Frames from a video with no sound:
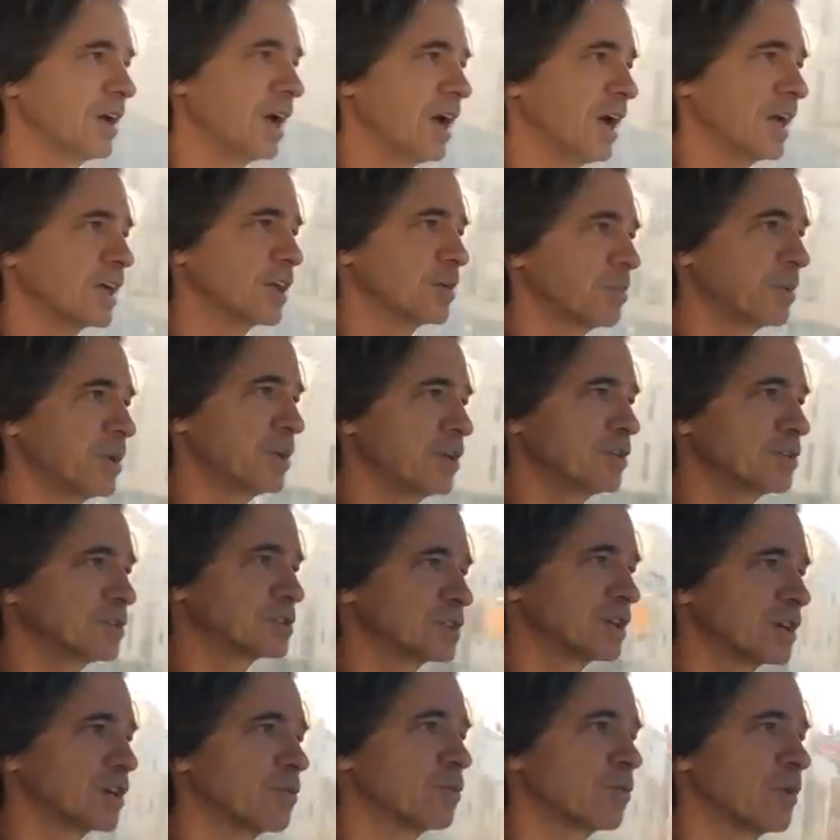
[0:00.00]
I could be
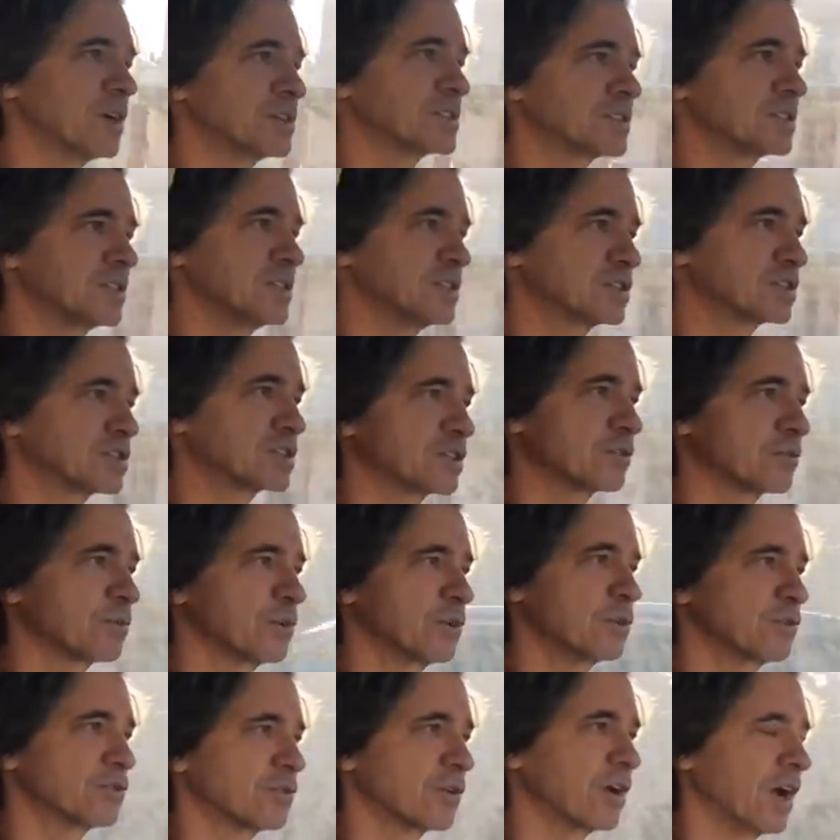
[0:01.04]
using a rusty
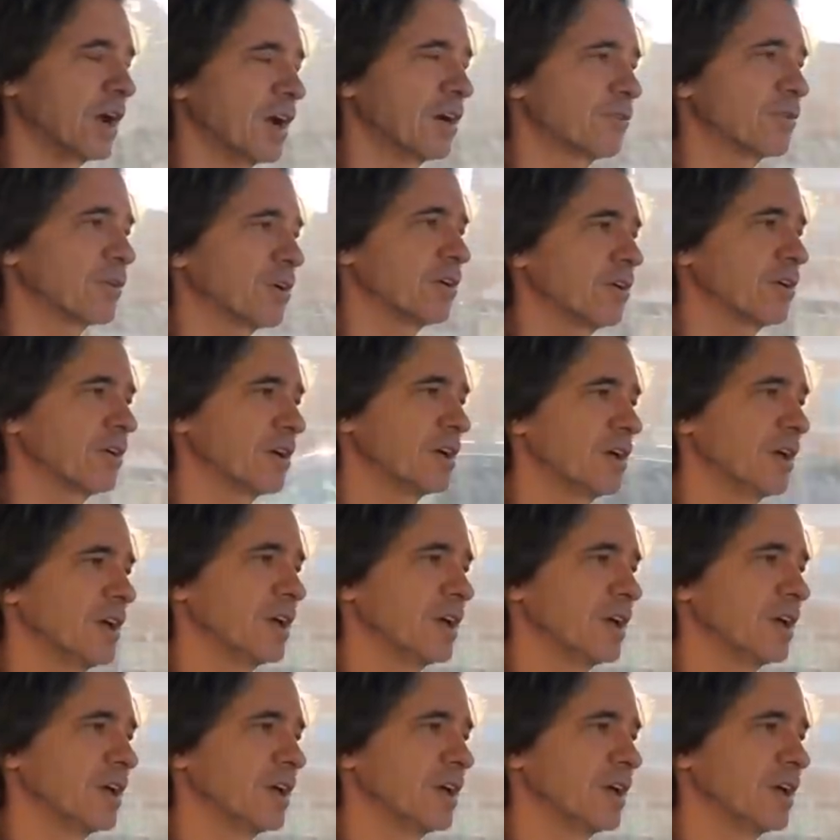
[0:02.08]
screwdriver,